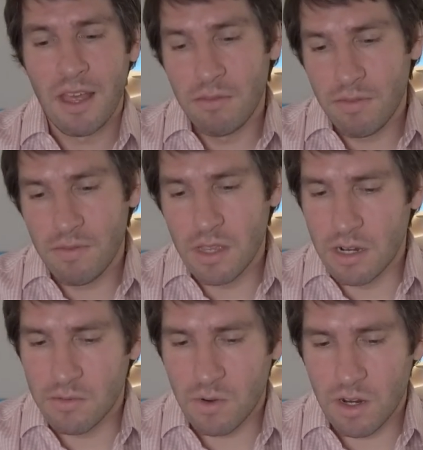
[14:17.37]
And,
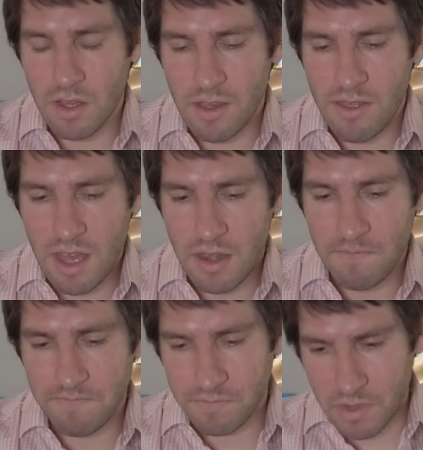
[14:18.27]
you know,
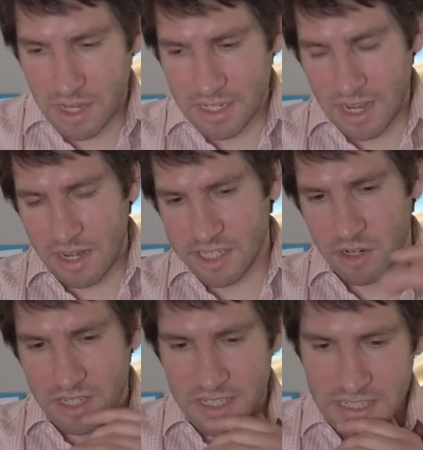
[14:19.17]
then as I kind of
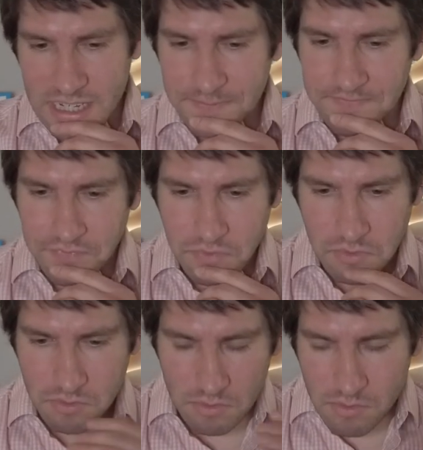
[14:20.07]
start to see it,
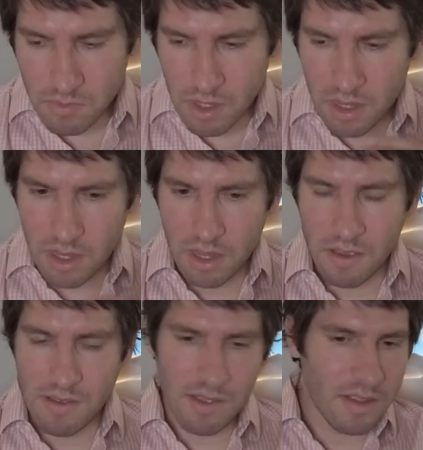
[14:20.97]

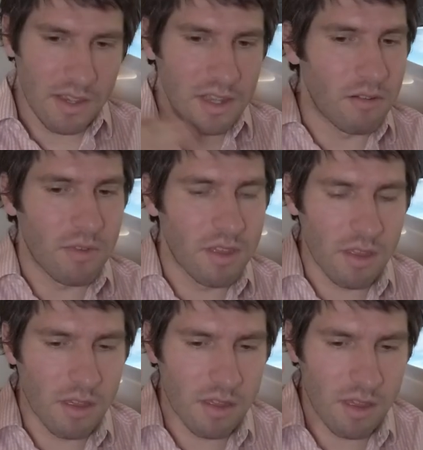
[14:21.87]
you know,
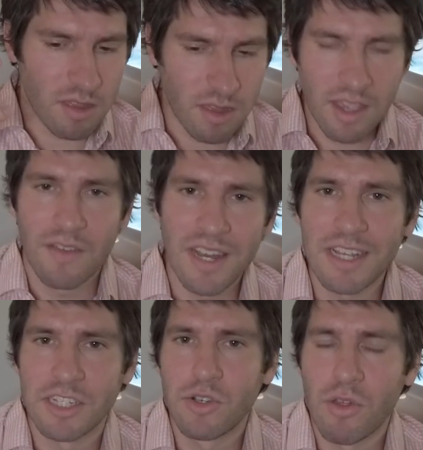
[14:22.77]
the, the, the thing of it
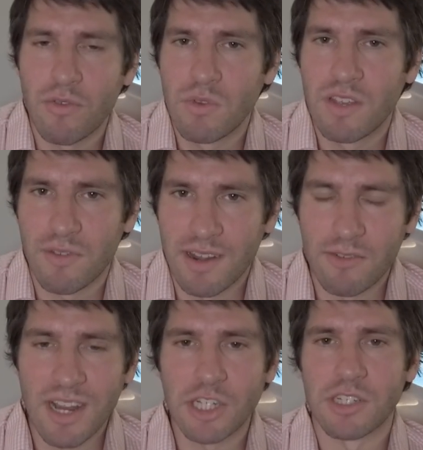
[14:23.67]
is you go through different
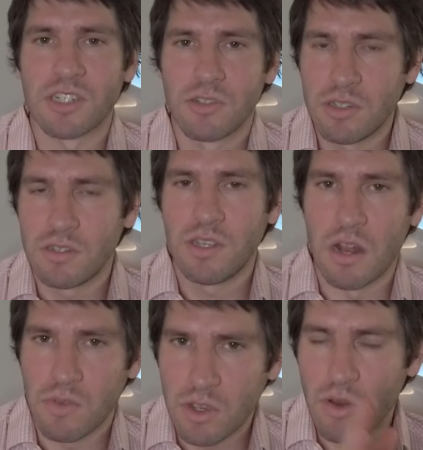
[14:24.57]
iterations. So, you,
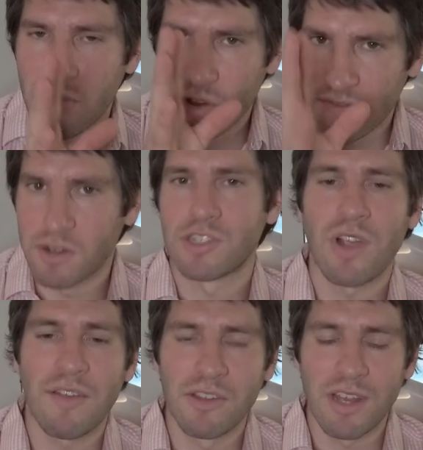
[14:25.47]
you know, you go through a first
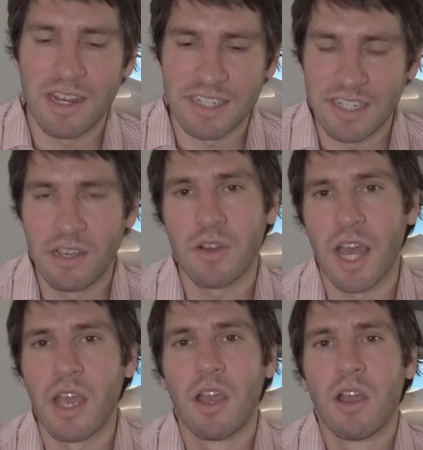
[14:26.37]
draft and you kind of see,
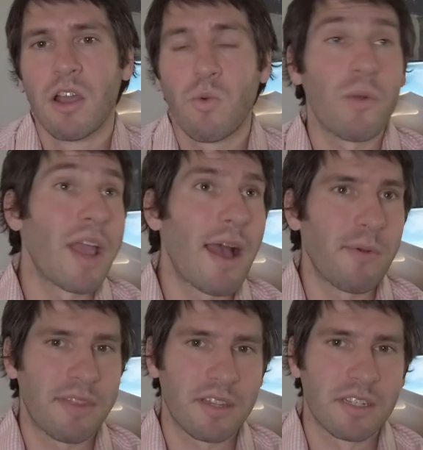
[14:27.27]
okay, where are we
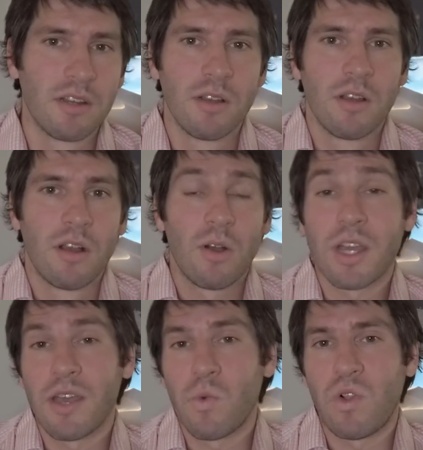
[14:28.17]
at with this?
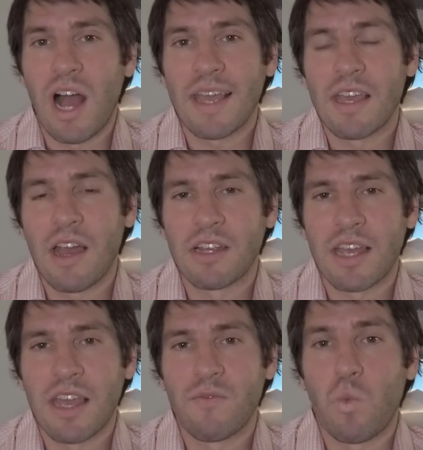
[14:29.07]
Okay, well, I gave,
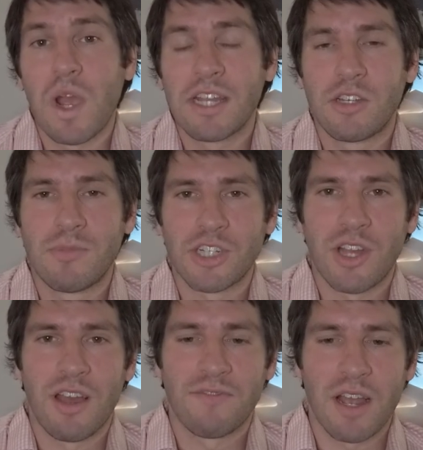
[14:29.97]
I gave way too
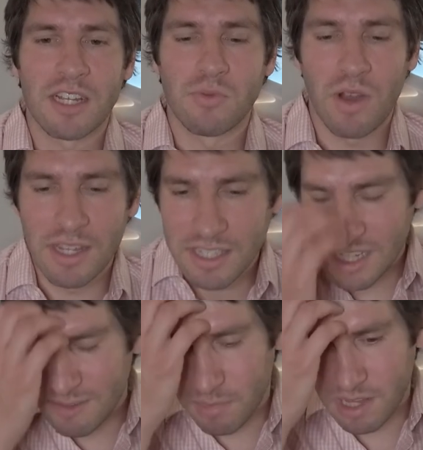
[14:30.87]
much time for X, Y, and
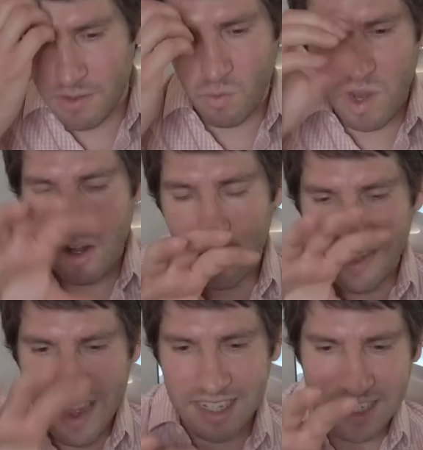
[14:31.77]
Z, but we know
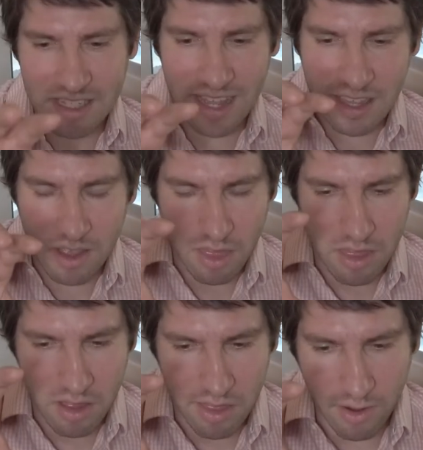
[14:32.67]
this is like
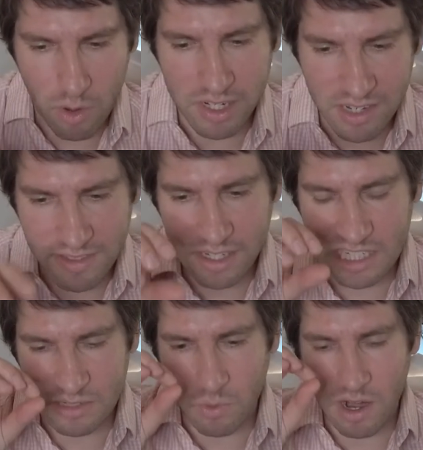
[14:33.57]
the, the crux of it.
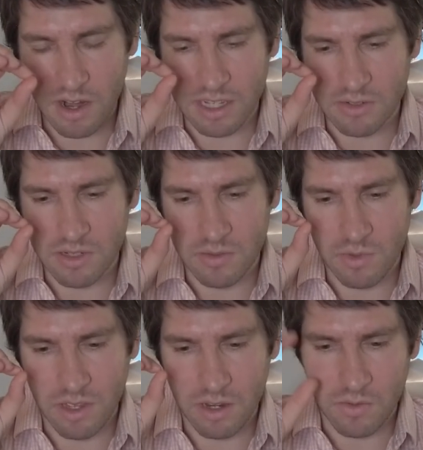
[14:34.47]
This is where it's,
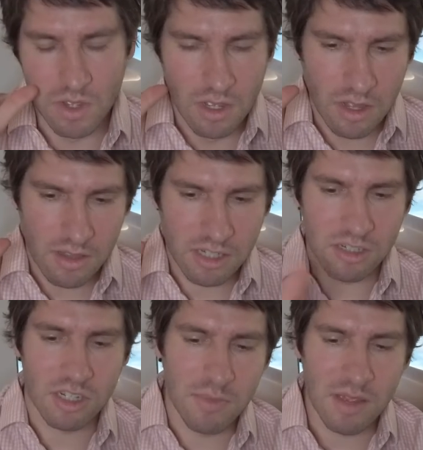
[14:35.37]
you know,
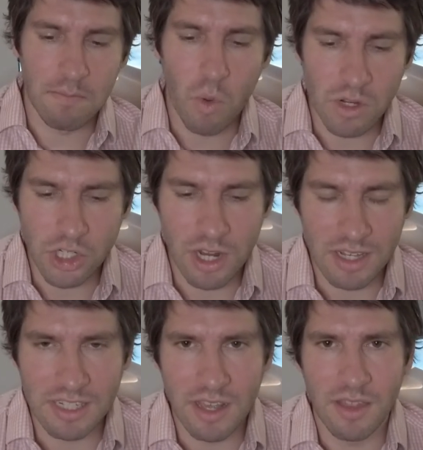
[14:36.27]
these are some of the important
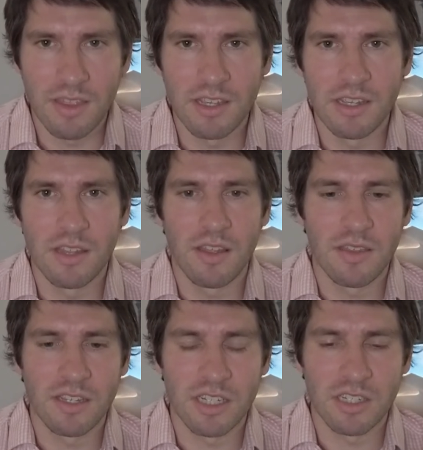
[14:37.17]
shots. The,
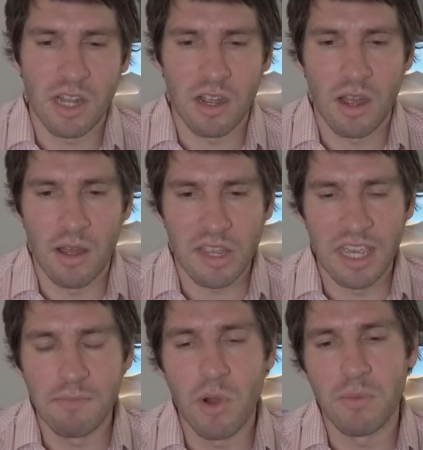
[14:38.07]
this is a, a
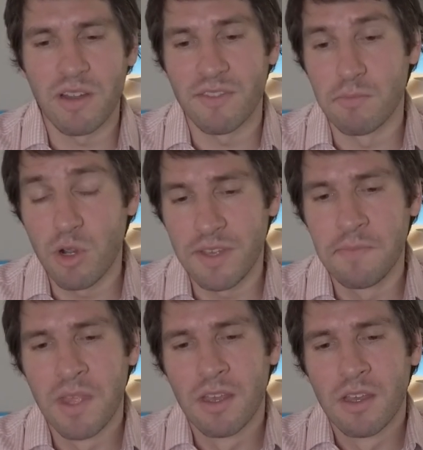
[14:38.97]
key moment of the
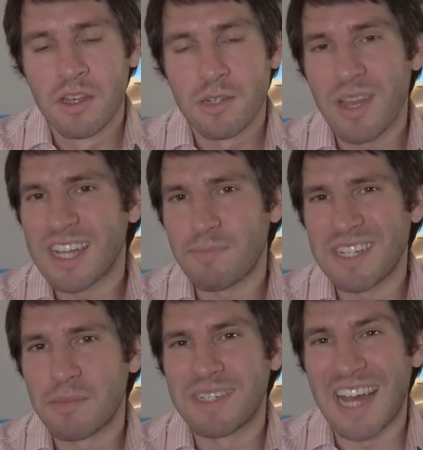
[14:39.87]
movie. So we got to
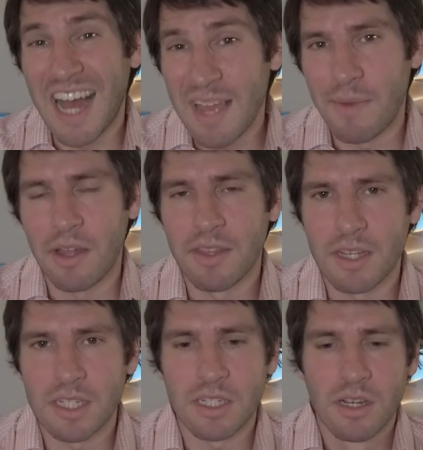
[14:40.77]
spend some time on
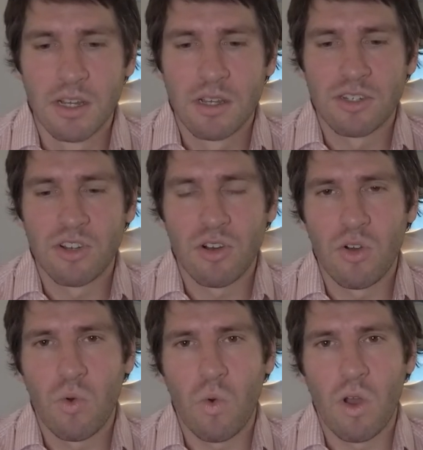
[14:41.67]
this.
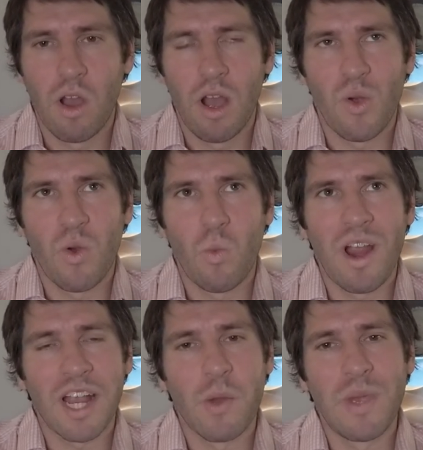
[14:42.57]
So
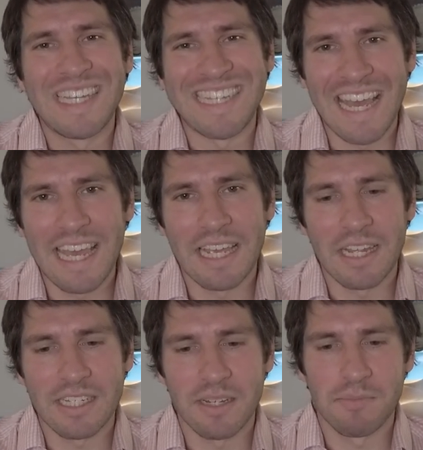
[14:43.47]
where can we
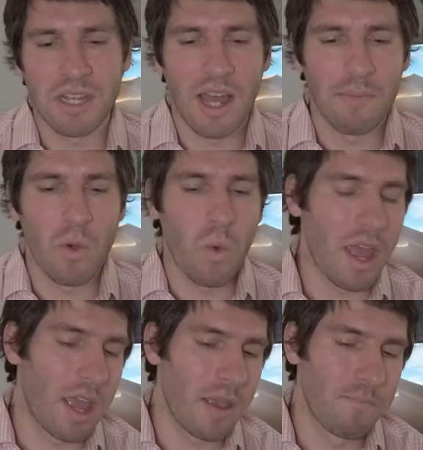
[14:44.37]
take some time
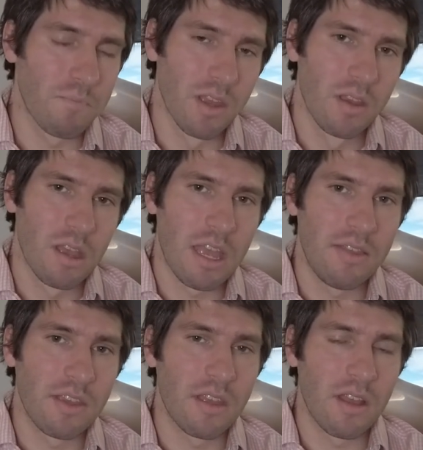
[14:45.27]
away
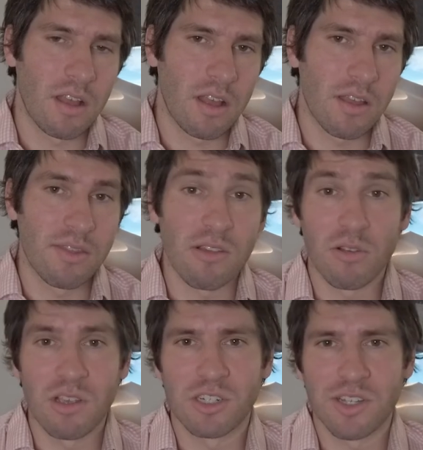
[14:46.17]
in the, uh, the
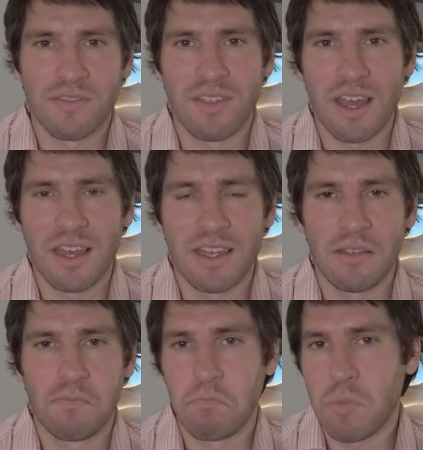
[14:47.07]
earlier stuff that
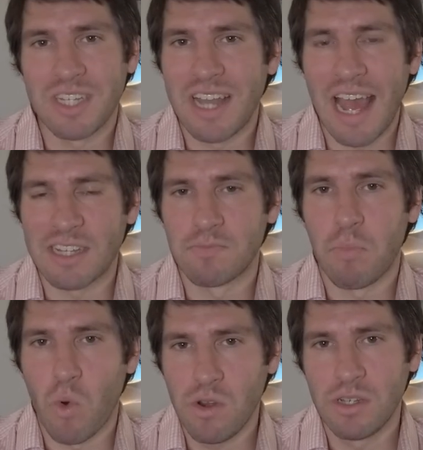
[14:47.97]
isn't as
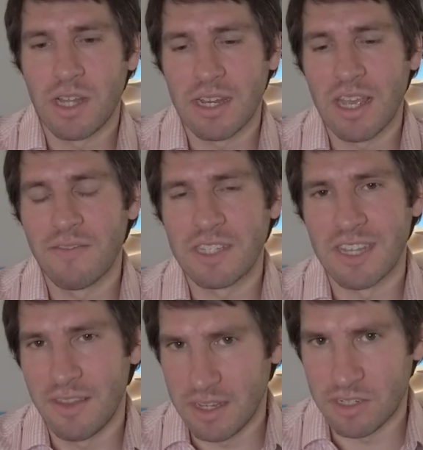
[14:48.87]
important and give it
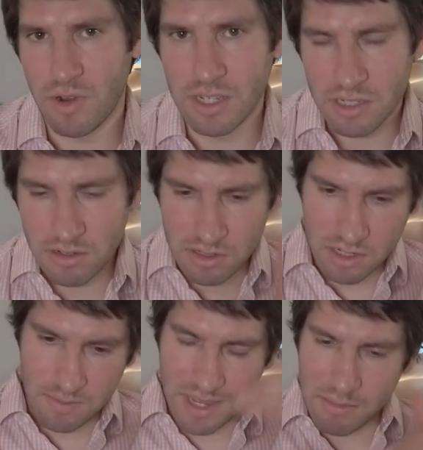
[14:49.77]
to this, right? So,
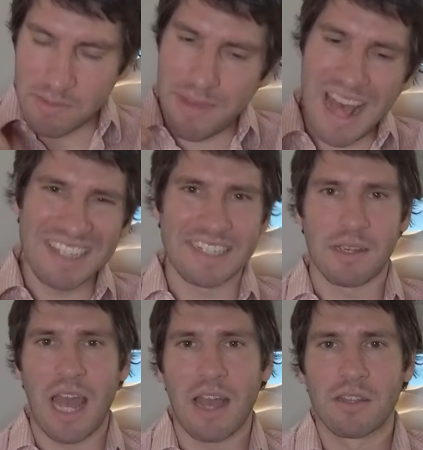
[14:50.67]
so it becomes
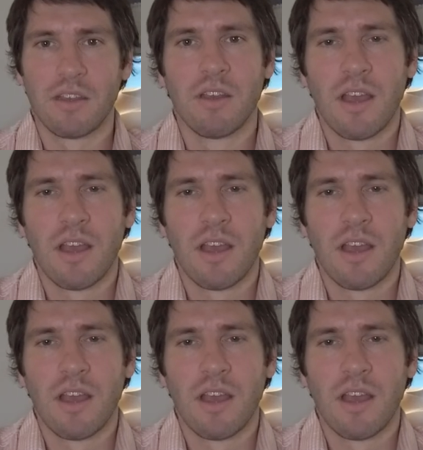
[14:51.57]
balancing act.